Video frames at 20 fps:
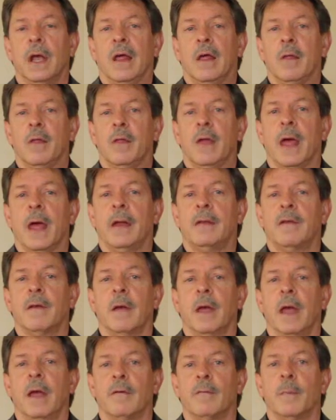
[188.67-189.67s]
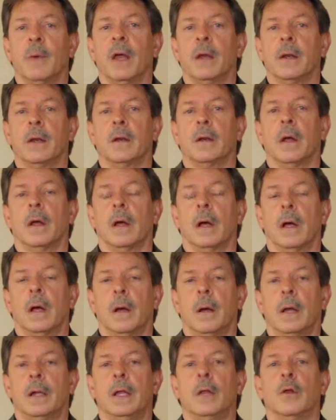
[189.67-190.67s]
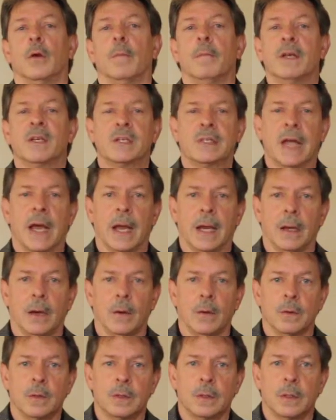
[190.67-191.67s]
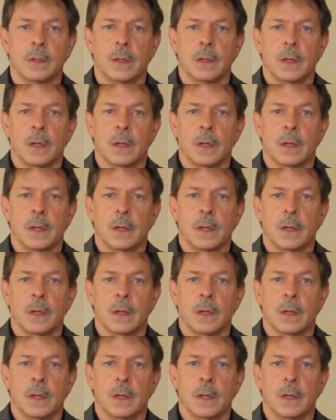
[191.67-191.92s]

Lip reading: that have been either misdiagnosed